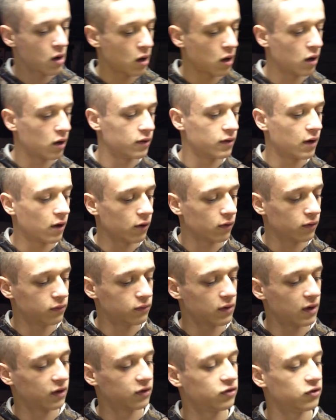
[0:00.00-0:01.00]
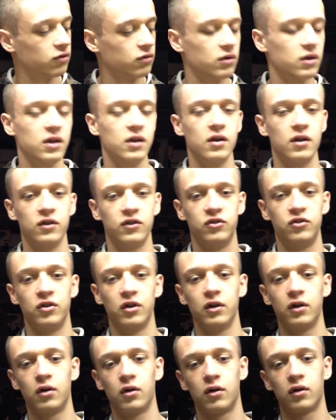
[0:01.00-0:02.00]
Now, next you need is
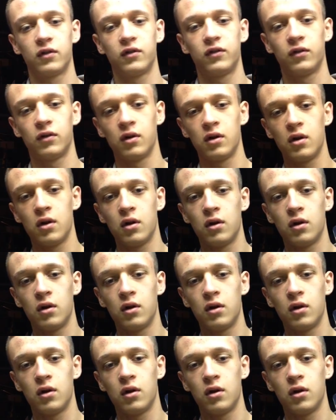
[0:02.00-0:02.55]
jig hooks.